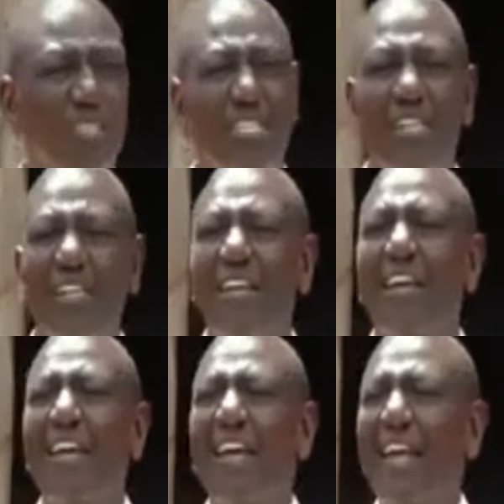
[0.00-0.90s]
sehemu
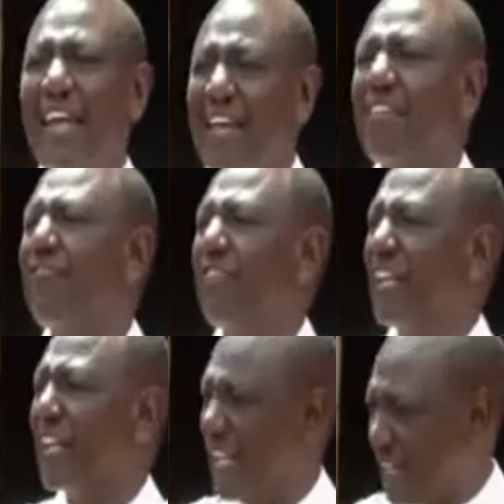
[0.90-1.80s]
zote.
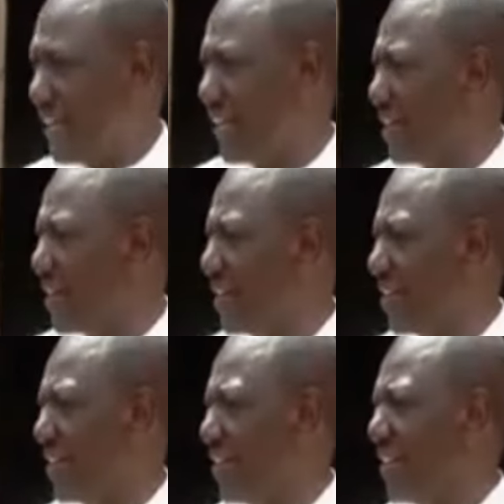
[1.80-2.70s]
Every Kenyan
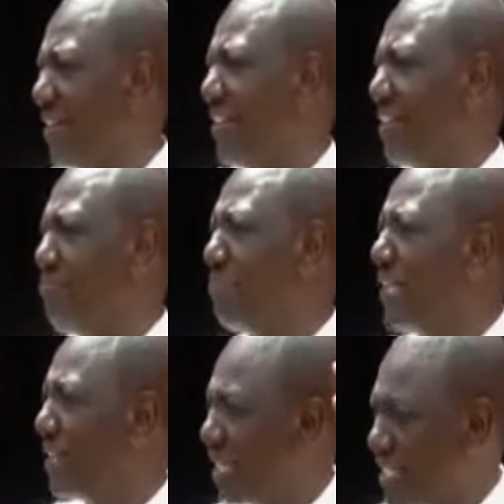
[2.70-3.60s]

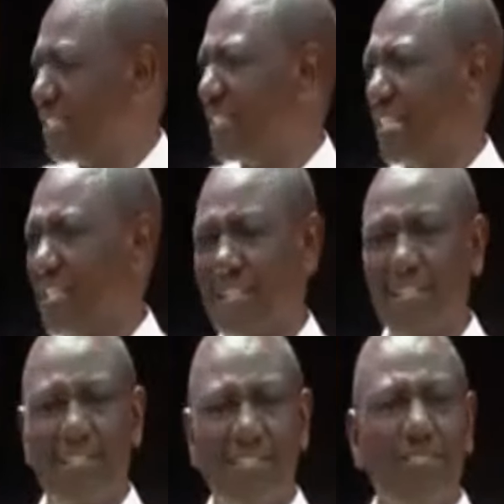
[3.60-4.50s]
be
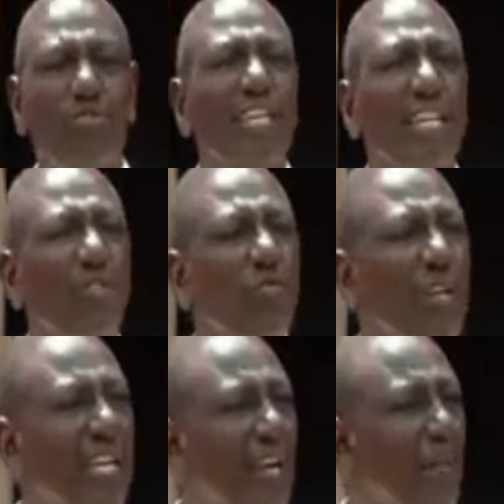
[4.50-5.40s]
registered so
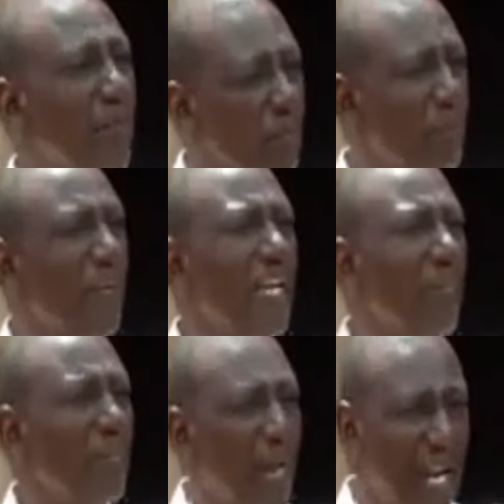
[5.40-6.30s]
that we can
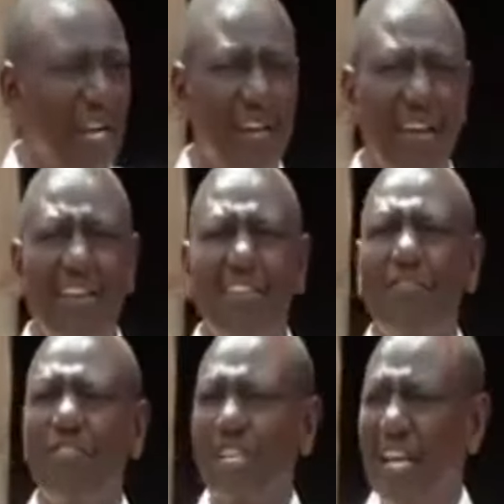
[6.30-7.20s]
properly plan
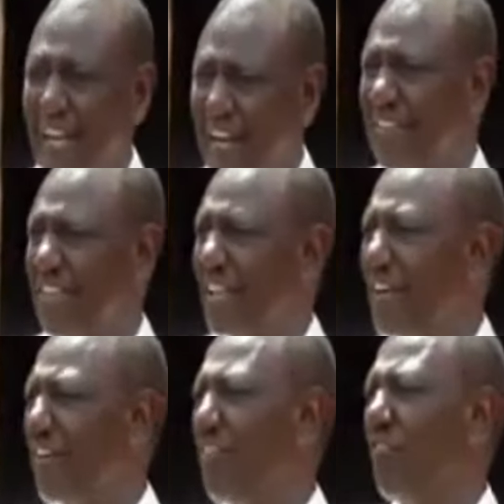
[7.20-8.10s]
for the
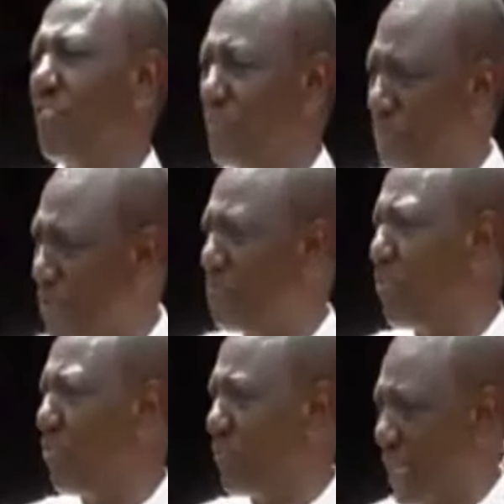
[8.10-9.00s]
health of the
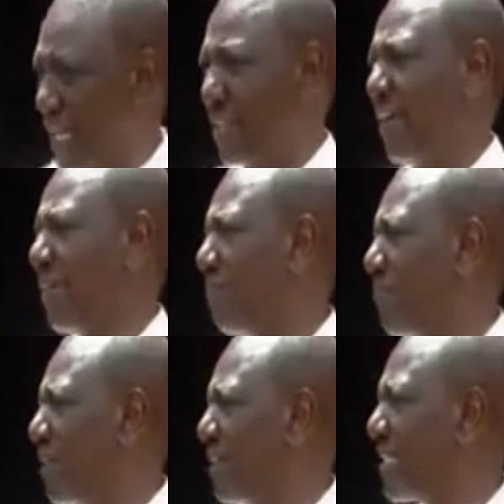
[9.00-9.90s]
people of
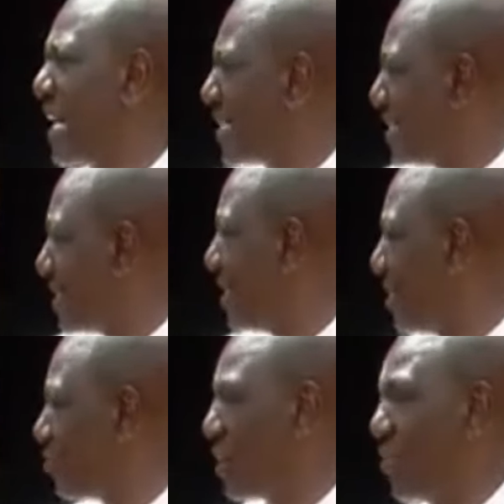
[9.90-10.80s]
Kenya. Saa
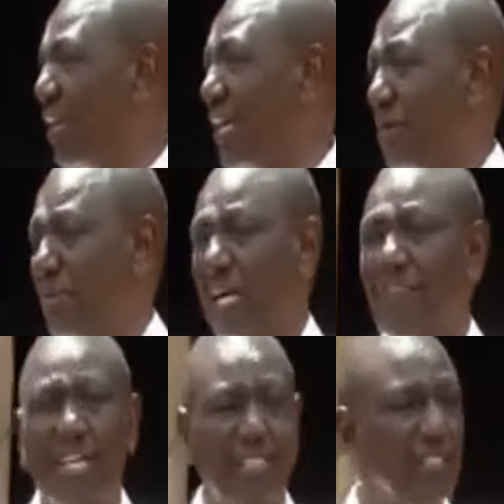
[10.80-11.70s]
hizi tunaongea
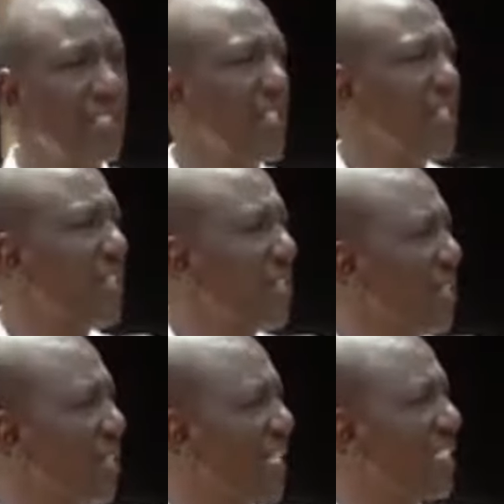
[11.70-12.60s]
na magovernors
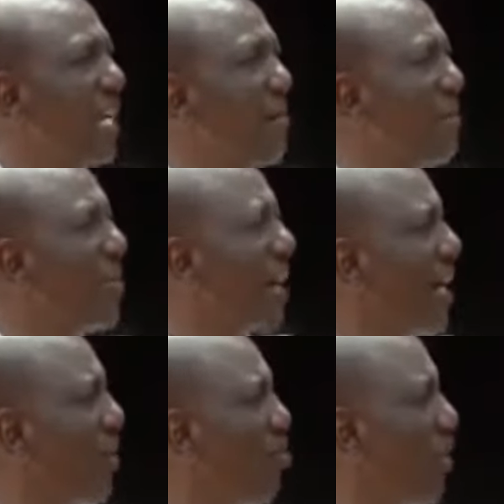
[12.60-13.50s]
katika
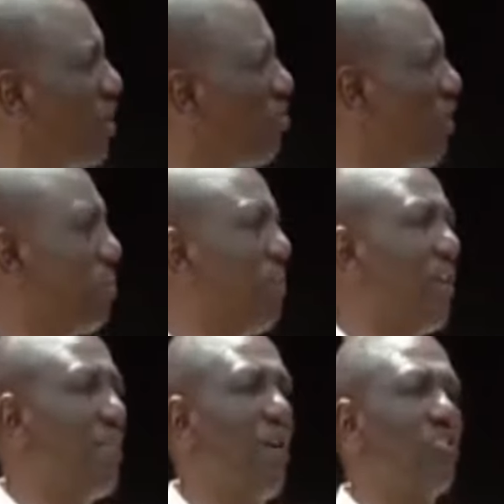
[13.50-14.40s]
mambo ya
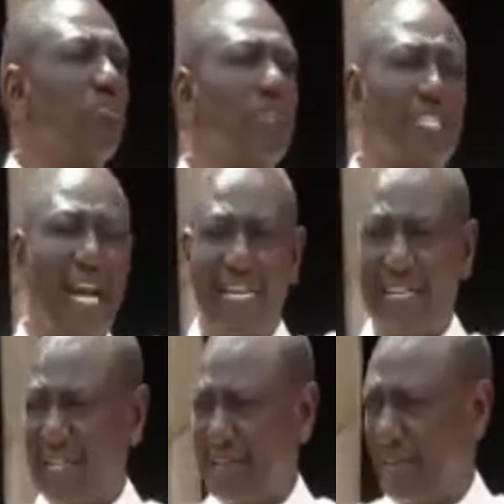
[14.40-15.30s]
kuequip
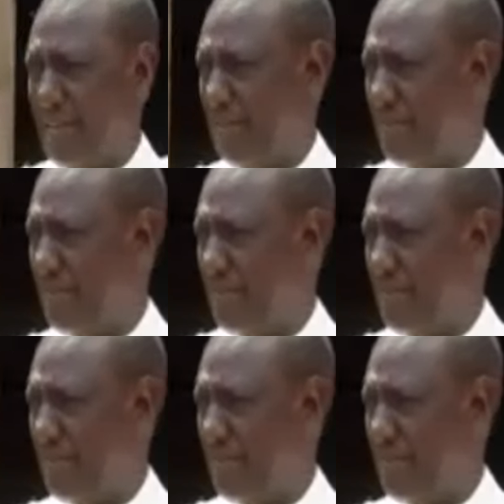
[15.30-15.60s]
mahospitali.